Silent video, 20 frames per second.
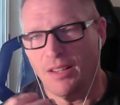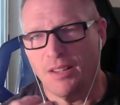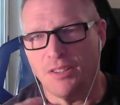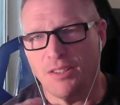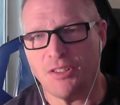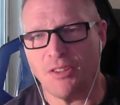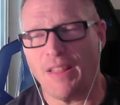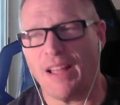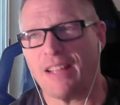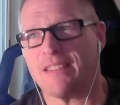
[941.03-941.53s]

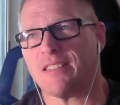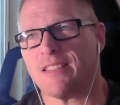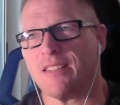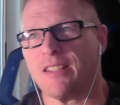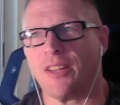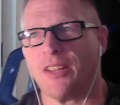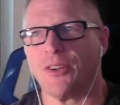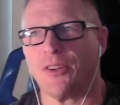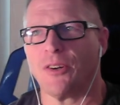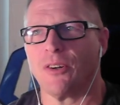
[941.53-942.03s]
So that's
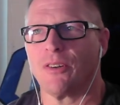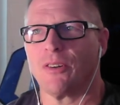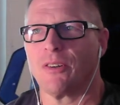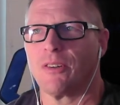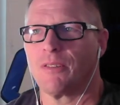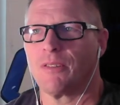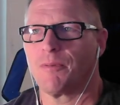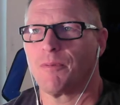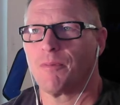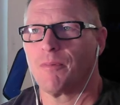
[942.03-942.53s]
another
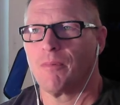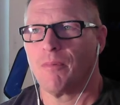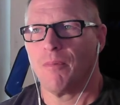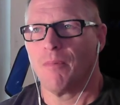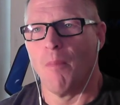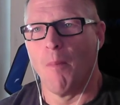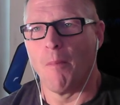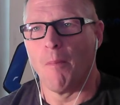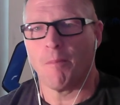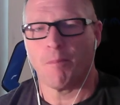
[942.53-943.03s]

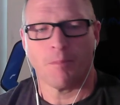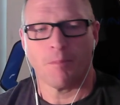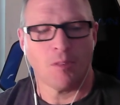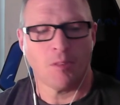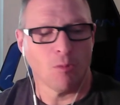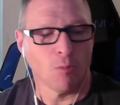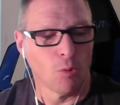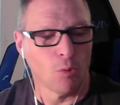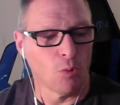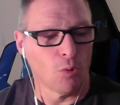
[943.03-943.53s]

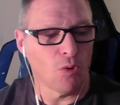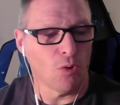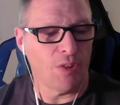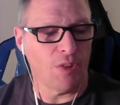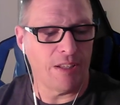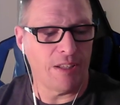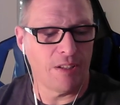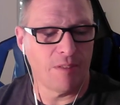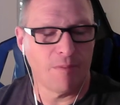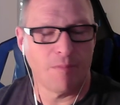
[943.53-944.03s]
rule
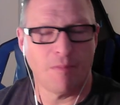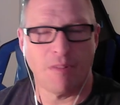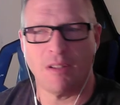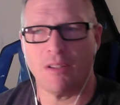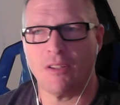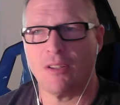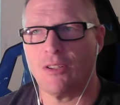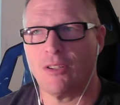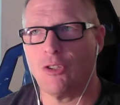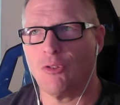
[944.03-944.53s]
that
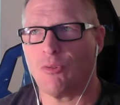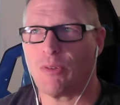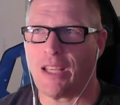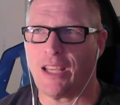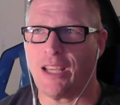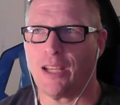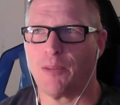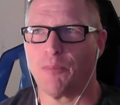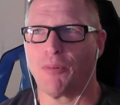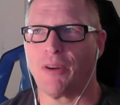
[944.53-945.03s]
you
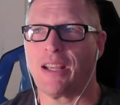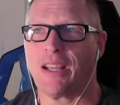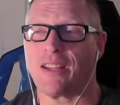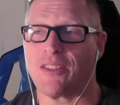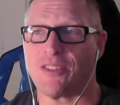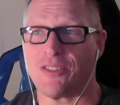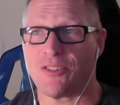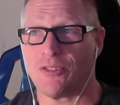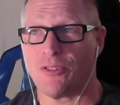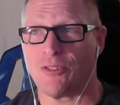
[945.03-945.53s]
can break in,
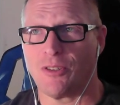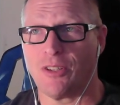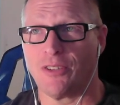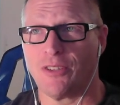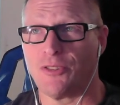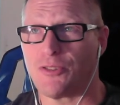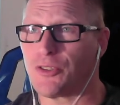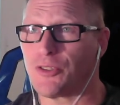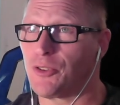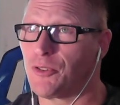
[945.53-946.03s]

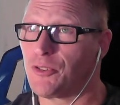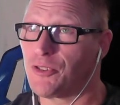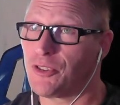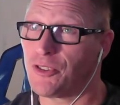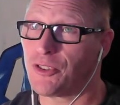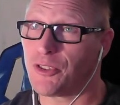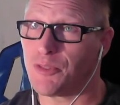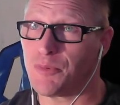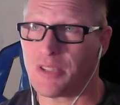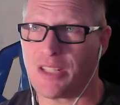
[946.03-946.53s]
under certain
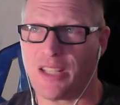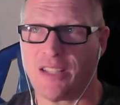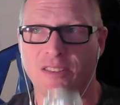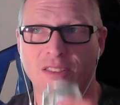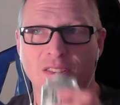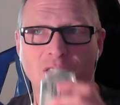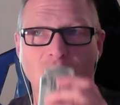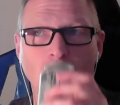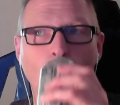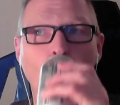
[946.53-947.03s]
circumstances.